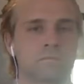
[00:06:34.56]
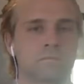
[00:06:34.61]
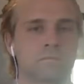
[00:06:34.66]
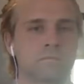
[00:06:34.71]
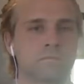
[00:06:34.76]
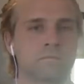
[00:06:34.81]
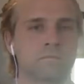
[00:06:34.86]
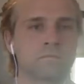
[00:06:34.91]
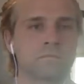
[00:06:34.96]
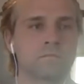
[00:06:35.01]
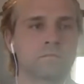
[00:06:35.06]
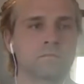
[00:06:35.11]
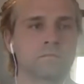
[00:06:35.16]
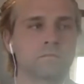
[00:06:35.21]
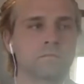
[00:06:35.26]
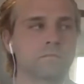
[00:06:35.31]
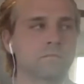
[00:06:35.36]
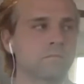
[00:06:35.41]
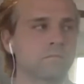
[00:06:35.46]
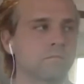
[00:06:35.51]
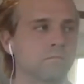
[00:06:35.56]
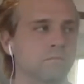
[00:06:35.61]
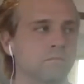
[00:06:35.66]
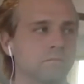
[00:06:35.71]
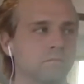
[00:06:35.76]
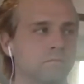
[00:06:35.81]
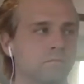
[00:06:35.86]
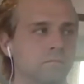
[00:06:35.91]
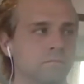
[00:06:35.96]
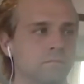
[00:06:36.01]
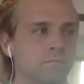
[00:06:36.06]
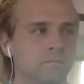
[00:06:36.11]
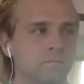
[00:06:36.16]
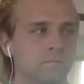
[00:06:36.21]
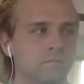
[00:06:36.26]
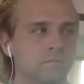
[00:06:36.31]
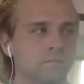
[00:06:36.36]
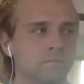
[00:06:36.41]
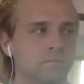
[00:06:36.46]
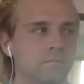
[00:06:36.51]

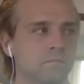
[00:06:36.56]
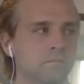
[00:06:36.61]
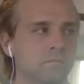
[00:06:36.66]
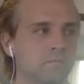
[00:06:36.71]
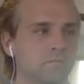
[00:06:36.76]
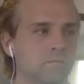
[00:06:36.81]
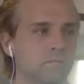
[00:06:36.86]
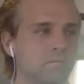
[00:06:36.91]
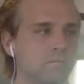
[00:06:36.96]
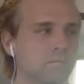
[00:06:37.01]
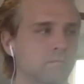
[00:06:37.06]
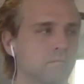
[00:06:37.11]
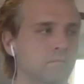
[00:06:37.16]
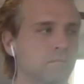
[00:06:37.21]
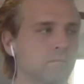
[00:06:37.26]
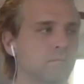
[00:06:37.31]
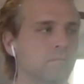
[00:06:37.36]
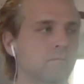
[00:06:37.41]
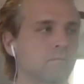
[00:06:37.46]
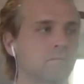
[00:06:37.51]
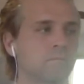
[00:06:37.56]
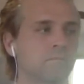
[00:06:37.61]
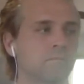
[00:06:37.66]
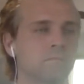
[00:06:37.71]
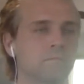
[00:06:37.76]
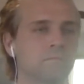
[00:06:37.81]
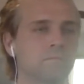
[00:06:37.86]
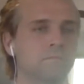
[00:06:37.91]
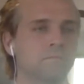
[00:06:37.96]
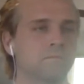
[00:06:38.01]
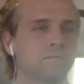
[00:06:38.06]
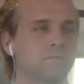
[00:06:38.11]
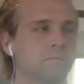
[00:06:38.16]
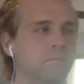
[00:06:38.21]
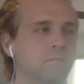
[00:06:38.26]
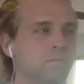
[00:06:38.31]
No words are spoken by the person on screen.